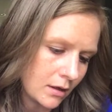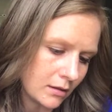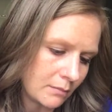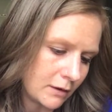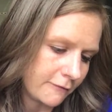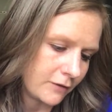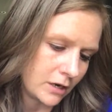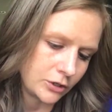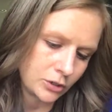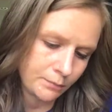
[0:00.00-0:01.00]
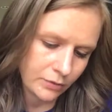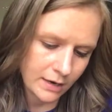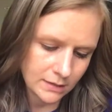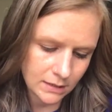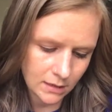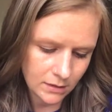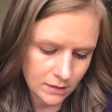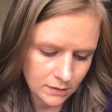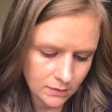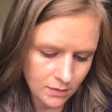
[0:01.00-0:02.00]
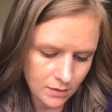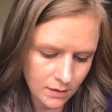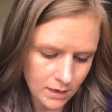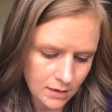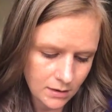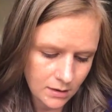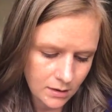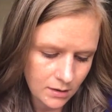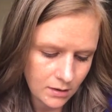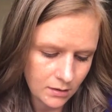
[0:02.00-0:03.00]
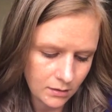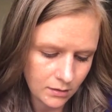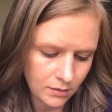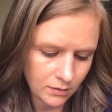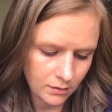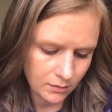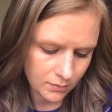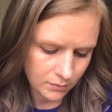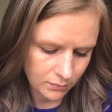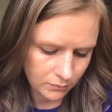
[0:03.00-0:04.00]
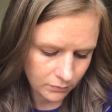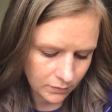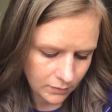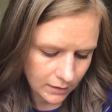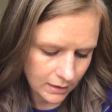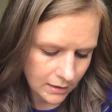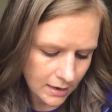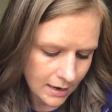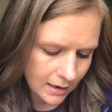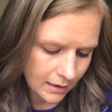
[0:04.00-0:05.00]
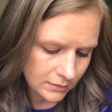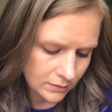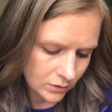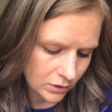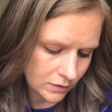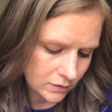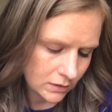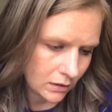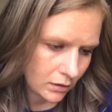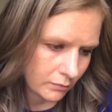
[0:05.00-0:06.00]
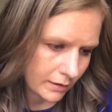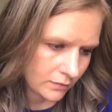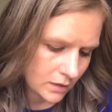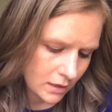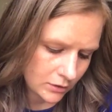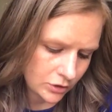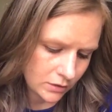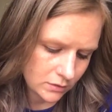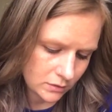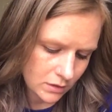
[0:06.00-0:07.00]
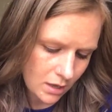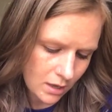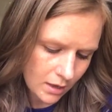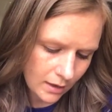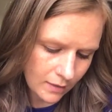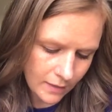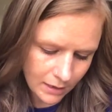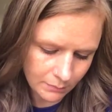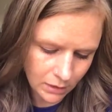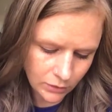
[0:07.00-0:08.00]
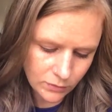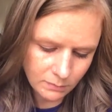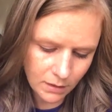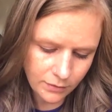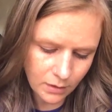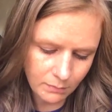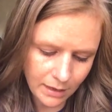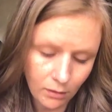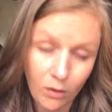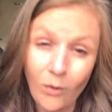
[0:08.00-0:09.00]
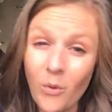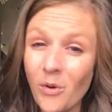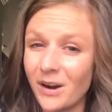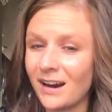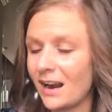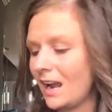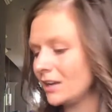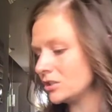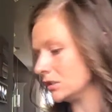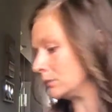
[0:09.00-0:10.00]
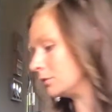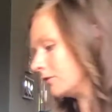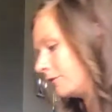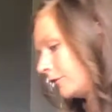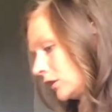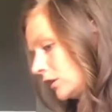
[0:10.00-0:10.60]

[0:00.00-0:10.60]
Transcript: Let me finish pressing this on. I'm gonna get a nice, good seal around the edges. And then I'm gonna use my thumbnail, or I actually prefer to